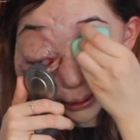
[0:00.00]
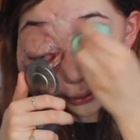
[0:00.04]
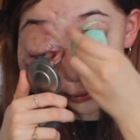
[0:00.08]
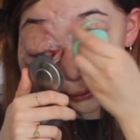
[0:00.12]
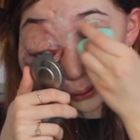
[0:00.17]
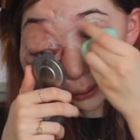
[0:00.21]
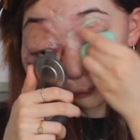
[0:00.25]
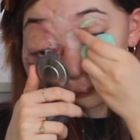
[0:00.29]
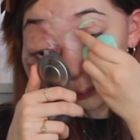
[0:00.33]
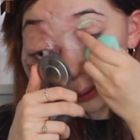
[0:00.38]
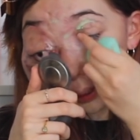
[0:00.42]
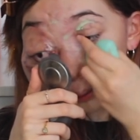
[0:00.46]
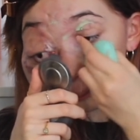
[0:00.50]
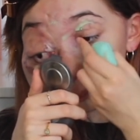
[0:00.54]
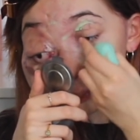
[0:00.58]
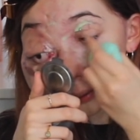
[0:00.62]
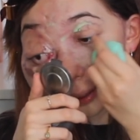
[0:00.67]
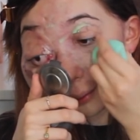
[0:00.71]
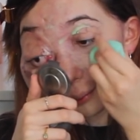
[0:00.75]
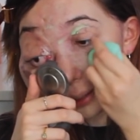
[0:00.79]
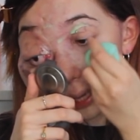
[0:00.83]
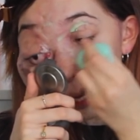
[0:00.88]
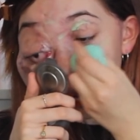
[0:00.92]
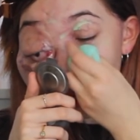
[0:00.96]
and sometimes
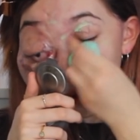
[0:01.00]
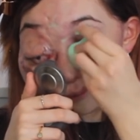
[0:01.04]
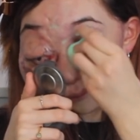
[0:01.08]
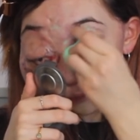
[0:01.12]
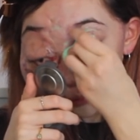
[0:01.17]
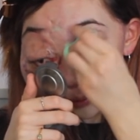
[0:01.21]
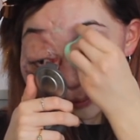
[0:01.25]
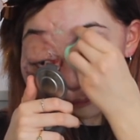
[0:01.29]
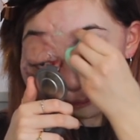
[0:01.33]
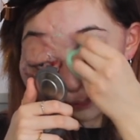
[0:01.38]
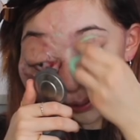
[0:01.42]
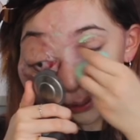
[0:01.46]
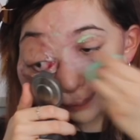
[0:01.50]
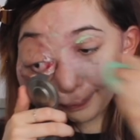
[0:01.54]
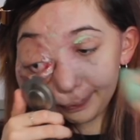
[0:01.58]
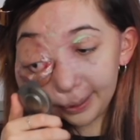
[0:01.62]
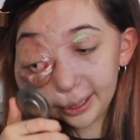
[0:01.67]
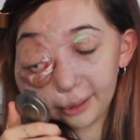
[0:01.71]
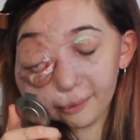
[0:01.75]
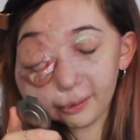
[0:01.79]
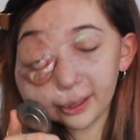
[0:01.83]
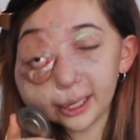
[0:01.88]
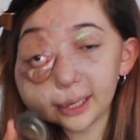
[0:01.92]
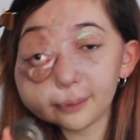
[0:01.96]
I'll have a bad
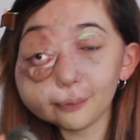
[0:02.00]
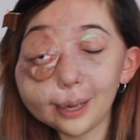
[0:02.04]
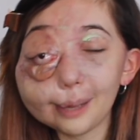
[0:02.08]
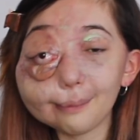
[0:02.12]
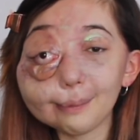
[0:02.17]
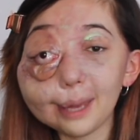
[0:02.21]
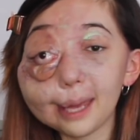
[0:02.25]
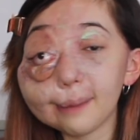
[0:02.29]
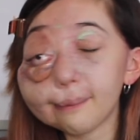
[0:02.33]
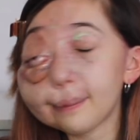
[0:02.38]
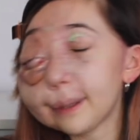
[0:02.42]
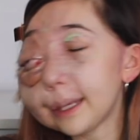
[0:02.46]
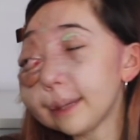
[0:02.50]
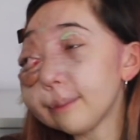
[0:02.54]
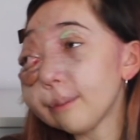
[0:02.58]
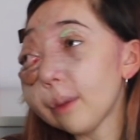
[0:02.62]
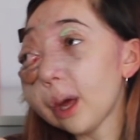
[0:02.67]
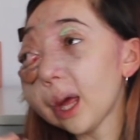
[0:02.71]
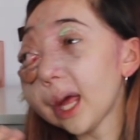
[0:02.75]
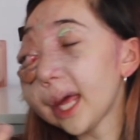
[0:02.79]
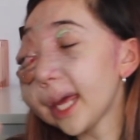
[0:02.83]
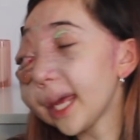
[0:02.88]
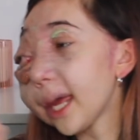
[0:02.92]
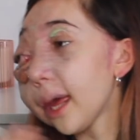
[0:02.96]
period where maybe
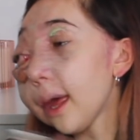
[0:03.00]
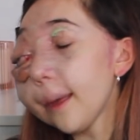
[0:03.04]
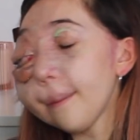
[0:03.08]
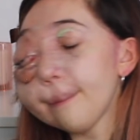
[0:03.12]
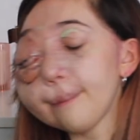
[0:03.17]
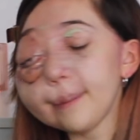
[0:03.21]
my